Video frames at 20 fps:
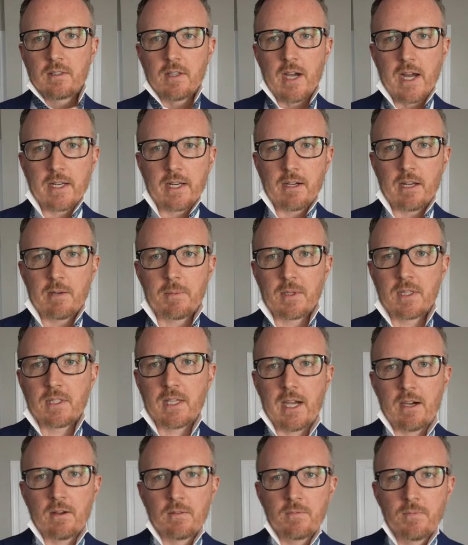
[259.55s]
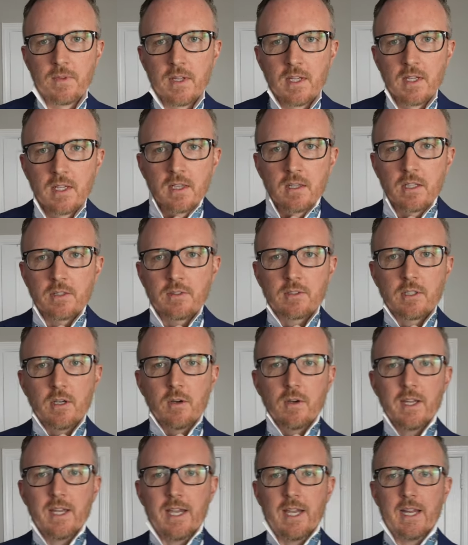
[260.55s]
sliding it up and down. Let's
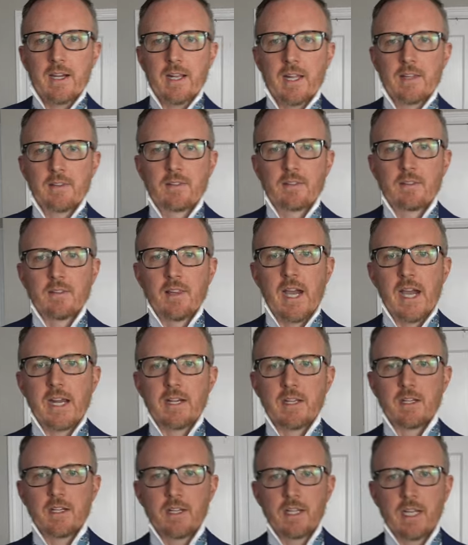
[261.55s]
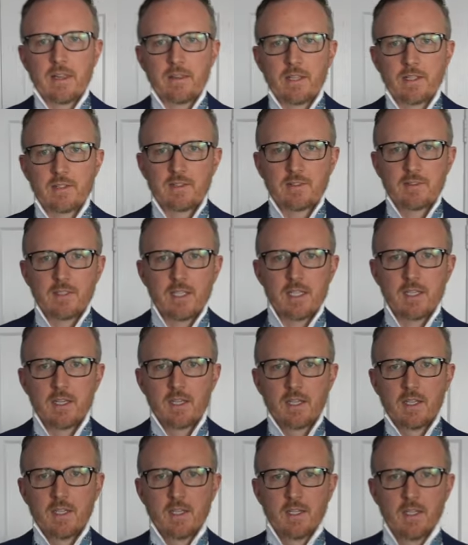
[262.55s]
go ahead and slide it and let's see.
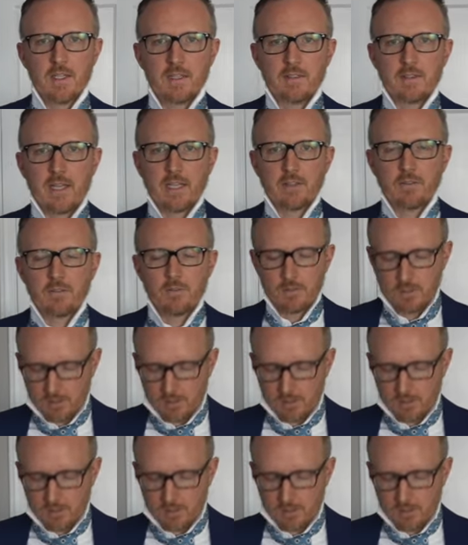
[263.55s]
Is that too